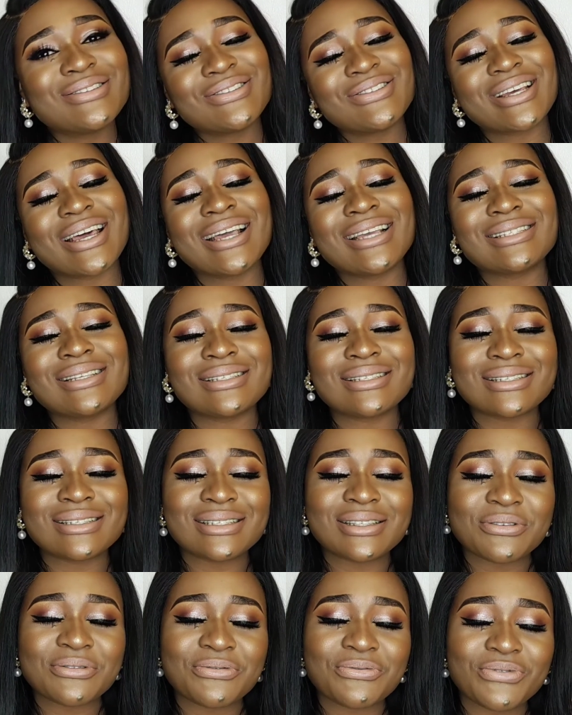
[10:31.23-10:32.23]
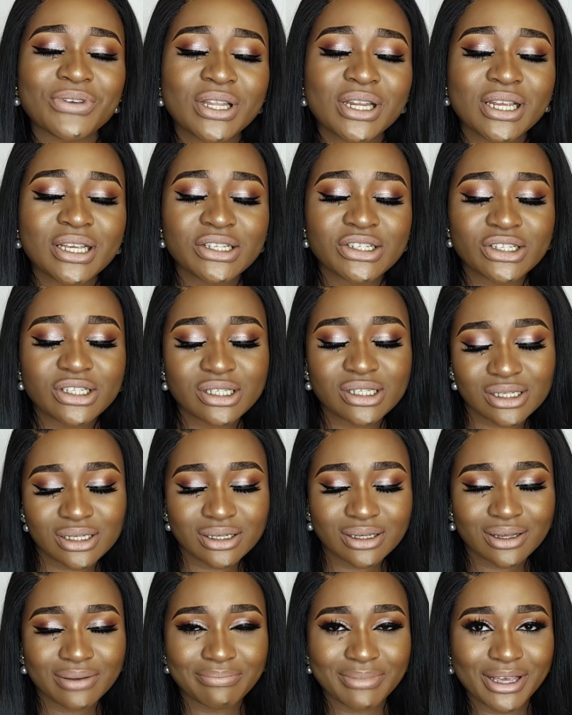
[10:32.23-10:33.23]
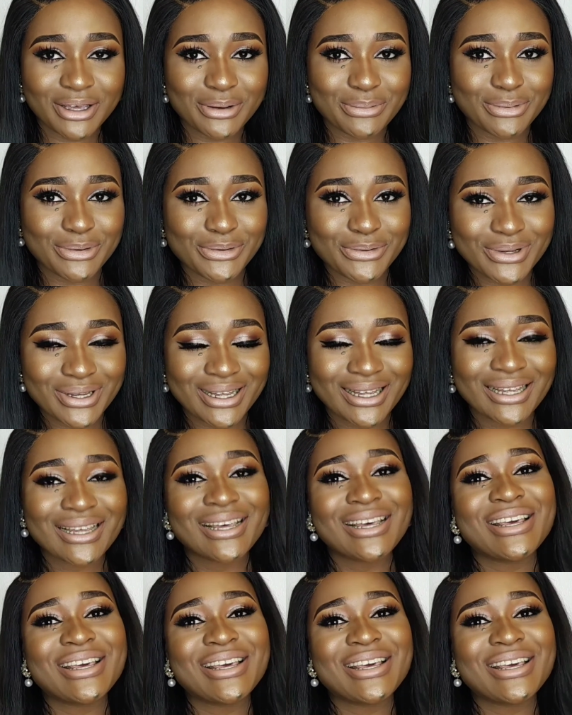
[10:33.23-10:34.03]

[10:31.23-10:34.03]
So guys, this is the finished makeup look.